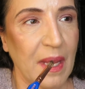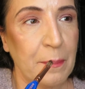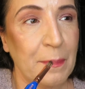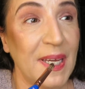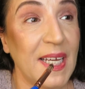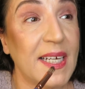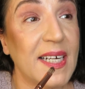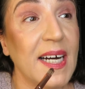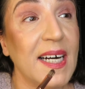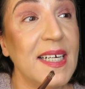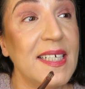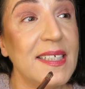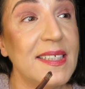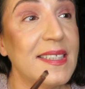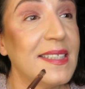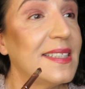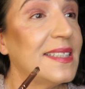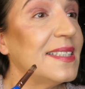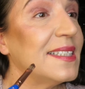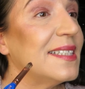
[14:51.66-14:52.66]

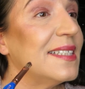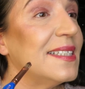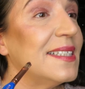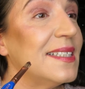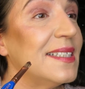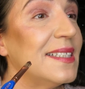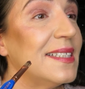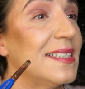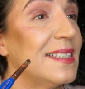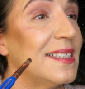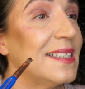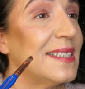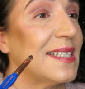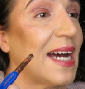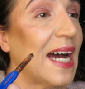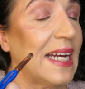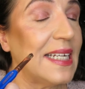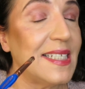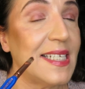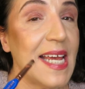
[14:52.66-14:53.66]
because
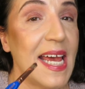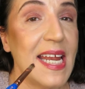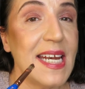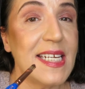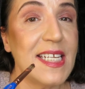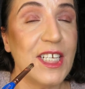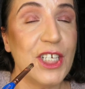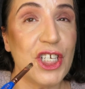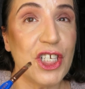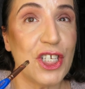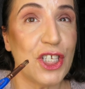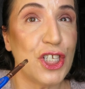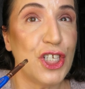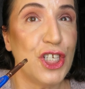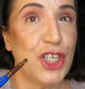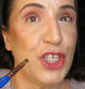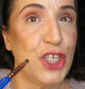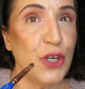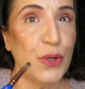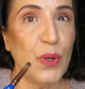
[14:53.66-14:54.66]
I tend to
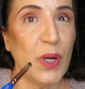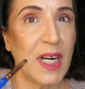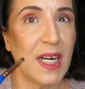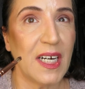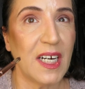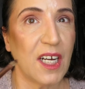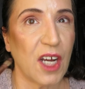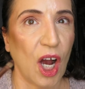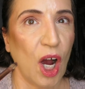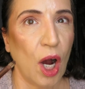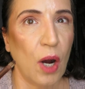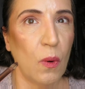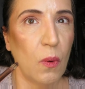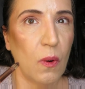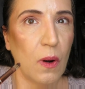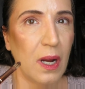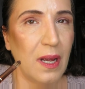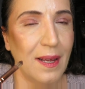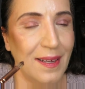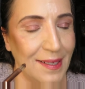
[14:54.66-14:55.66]
just do it and go.